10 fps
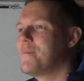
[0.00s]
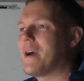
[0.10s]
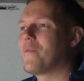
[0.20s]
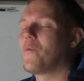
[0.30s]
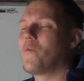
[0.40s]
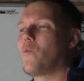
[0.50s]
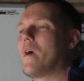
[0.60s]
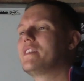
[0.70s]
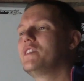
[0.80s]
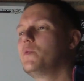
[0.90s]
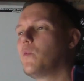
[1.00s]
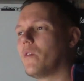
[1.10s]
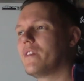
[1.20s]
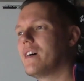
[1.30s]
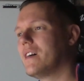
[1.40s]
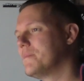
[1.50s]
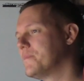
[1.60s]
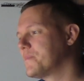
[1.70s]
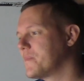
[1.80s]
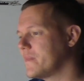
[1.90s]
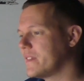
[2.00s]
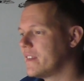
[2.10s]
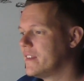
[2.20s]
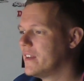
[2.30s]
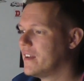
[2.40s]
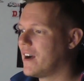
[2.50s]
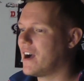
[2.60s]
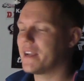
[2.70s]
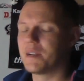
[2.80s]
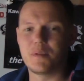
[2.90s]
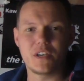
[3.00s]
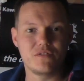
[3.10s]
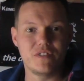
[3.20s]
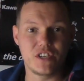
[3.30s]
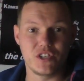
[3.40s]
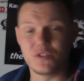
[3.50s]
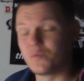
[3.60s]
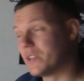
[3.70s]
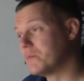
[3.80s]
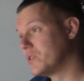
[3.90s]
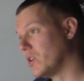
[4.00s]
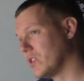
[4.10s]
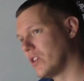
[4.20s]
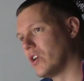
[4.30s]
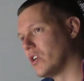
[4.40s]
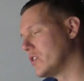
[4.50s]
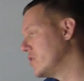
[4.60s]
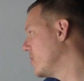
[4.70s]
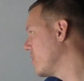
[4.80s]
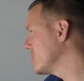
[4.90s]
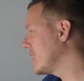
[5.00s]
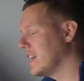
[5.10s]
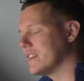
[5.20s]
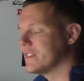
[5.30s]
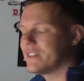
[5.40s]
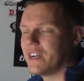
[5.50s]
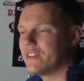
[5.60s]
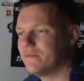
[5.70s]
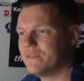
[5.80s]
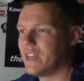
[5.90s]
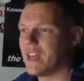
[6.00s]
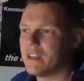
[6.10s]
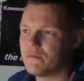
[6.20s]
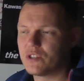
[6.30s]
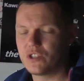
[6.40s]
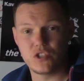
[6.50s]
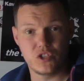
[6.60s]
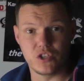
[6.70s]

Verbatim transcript: about when you want um, high compression ratios and when you don't load and not. And I, yeah, it was just